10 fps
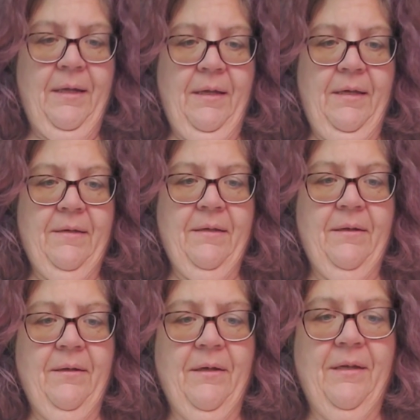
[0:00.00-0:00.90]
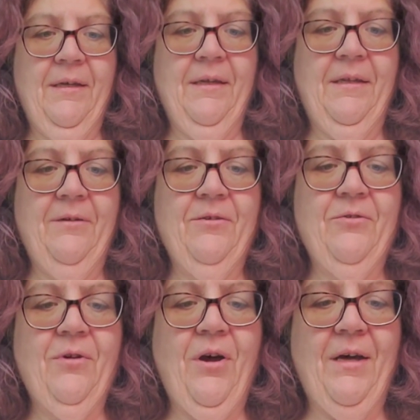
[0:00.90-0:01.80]
These little... They're
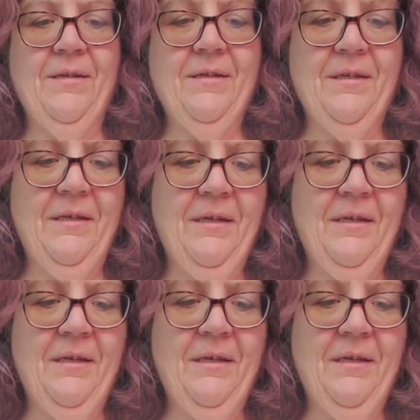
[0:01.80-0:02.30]
straws.